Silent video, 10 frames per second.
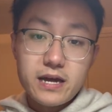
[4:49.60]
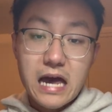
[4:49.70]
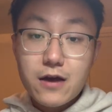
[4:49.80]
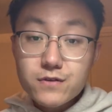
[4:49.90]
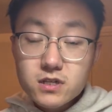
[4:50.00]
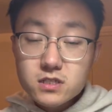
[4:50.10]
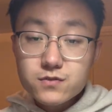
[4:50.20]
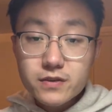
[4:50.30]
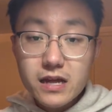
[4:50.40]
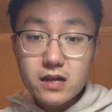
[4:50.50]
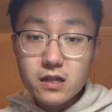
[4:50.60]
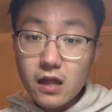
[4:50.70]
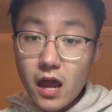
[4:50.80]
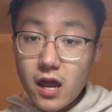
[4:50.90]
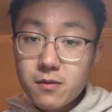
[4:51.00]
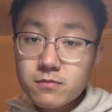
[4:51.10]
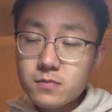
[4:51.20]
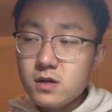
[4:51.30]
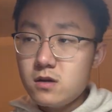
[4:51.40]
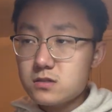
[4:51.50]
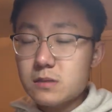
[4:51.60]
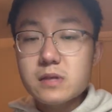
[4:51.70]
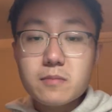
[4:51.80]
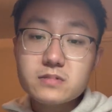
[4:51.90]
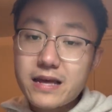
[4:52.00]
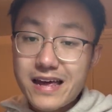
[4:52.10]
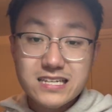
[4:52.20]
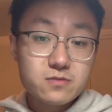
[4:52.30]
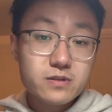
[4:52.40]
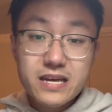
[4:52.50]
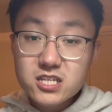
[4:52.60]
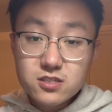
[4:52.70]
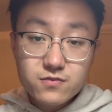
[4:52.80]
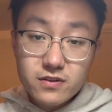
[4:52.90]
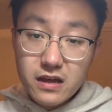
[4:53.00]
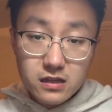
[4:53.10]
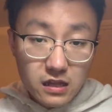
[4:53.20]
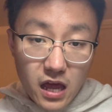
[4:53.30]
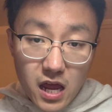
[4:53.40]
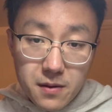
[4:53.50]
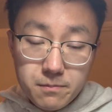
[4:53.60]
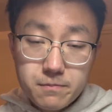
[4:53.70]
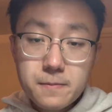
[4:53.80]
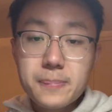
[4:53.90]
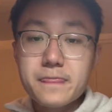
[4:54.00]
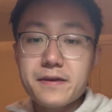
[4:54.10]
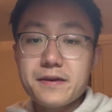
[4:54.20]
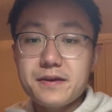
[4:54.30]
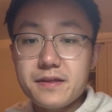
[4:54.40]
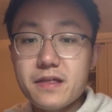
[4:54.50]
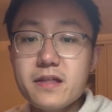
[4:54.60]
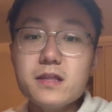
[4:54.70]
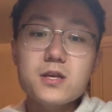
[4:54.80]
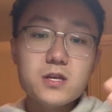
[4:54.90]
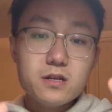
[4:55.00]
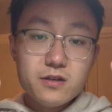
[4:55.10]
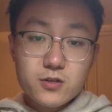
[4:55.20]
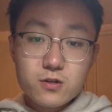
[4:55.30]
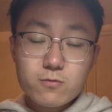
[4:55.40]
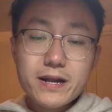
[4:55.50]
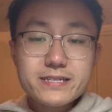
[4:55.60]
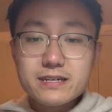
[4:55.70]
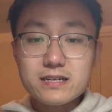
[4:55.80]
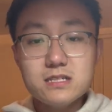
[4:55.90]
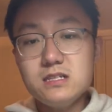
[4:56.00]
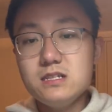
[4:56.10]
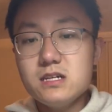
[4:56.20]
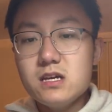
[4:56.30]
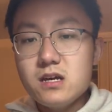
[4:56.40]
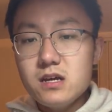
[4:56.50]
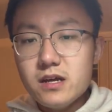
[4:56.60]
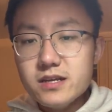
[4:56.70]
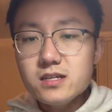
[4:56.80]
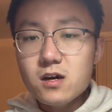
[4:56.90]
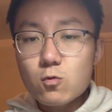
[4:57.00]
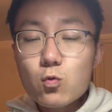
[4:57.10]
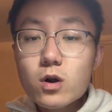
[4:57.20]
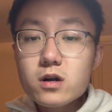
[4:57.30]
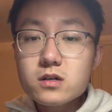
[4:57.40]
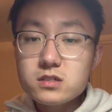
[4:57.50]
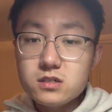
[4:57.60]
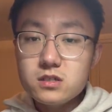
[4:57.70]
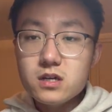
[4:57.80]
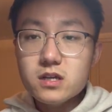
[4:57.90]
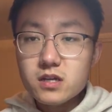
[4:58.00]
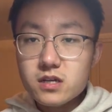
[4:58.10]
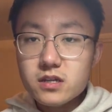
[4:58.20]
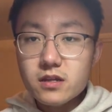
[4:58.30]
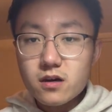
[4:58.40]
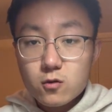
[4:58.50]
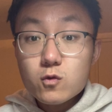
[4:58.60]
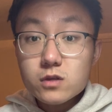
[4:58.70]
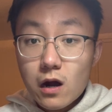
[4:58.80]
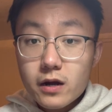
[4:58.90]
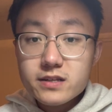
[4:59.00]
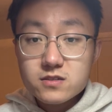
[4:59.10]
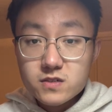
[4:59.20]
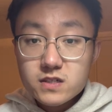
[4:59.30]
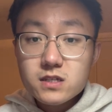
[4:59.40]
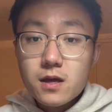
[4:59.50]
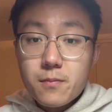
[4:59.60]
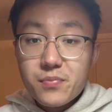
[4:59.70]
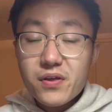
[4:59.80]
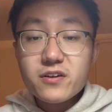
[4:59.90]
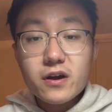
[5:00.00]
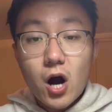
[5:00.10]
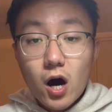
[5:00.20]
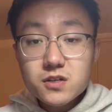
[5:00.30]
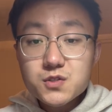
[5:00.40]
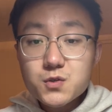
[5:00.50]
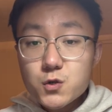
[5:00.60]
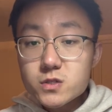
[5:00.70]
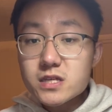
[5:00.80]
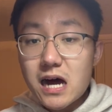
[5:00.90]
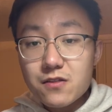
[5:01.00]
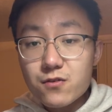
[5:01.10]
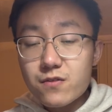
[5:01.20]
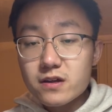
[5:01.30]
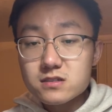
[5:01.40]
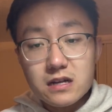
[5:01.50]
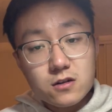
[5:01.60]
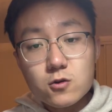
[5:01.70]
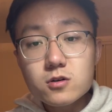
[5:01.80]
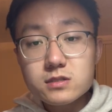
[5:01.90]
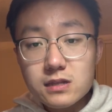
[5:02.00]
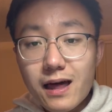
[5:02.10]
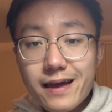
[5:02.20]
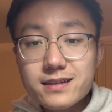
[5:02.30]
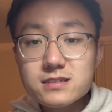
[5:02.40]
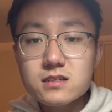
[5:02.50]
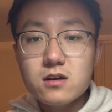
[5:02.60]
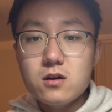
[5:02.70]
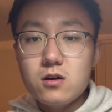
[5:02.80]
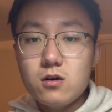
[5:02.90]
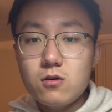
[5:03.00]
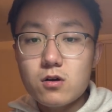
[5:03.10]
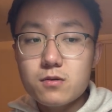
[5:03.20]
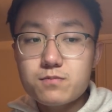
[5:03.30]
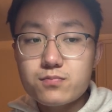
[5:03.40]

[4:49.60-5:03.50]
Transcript: evidence for that claim, sometimes explanation for that claim, then writing it in a Word in the Google Doc is good, but you can also use other things like Google Slides or